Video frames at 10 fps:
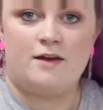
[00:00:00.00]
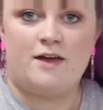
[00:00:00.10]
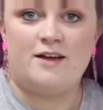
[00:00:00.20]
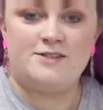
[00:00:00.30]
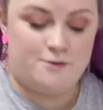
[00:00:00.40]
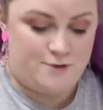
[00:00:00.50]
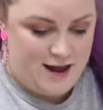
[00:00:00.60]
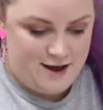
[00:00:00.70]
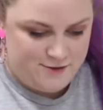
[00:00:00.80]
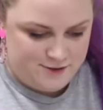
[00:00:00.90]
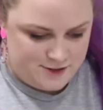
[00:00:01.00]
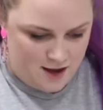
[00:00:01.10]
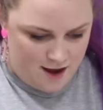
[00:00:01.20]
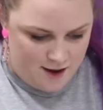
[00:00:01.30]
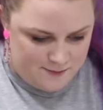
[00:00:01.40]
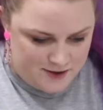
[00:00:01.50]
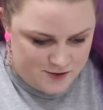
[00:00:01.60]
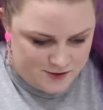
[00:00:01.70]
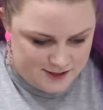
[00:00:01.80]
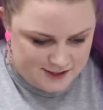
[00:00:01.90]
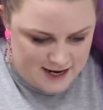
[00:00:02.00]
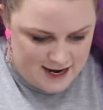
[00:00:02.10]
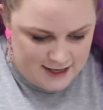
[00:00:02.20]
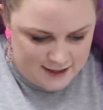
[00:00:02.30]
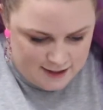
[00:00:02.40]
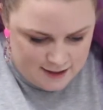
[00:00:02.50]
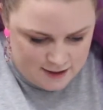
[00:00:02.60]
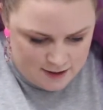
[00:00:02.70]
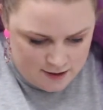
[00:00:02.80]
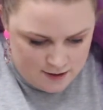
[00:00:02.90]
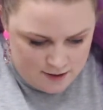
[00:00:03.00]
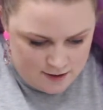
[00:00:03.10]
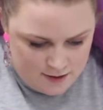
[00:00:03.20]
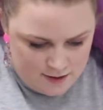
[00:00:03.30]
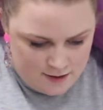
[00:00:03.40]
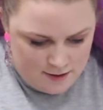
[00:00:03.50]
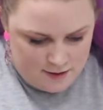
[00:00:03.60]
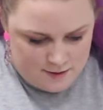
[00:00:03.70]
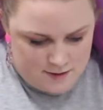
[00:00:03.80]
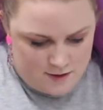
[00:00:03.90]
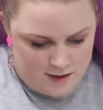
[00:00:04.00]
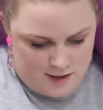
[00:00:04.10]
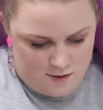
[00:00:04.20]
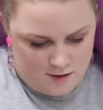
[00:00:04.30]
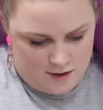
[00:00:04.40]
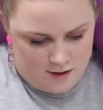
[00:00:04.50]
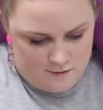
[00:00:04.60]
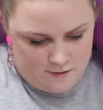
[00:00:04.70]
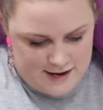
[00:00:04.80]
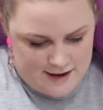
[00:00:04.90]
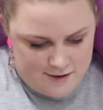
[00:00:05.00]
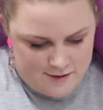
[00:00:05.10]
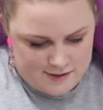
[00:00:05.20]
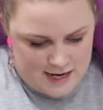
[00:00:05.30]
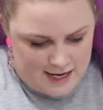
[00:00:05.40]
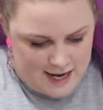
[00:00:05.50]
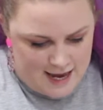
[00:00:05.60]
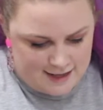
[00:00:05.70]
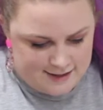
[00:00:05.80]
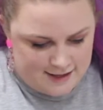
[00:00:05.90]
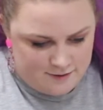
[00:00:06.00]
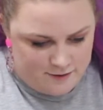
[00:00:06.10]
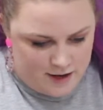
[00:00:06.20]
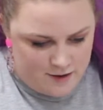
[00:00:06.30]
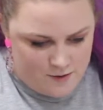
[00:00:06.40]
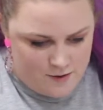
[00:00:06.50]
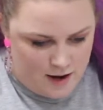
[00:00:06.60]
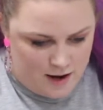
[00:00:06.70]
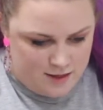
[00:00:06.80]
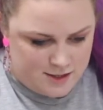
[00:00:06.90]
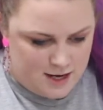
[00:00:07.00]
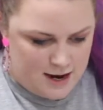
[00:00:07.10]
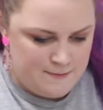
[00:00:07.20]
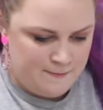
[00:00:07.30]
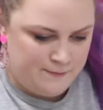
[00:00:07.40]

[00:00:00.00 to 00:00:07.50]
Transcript: Cut around your design so that you can reuse any excess vinyl another time.